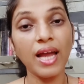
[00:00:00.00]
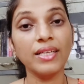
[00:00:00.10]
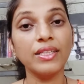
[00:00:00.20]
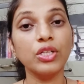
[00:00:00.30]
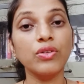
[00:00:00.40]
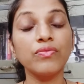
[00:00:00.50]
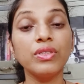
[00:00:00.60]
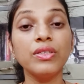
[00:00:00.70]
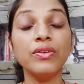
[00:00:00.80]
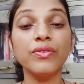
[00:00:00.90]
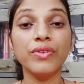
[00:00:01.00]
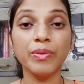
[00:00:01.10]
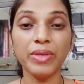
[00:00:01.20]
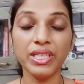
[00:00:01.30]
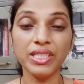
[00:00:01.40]
and that of the
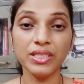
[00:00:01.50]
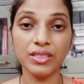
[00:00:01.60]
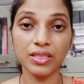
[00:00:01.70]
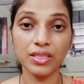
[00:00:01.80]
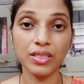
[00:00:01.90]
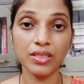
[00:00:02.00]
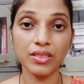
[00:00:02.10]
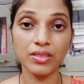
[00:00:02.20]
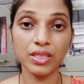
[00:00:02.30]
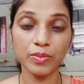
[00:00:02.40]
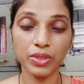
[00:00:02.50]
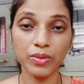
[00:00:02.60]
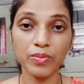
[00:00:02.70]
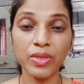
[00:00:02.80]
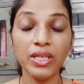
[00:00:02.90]
remedy's
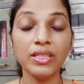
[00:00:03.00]
symptom,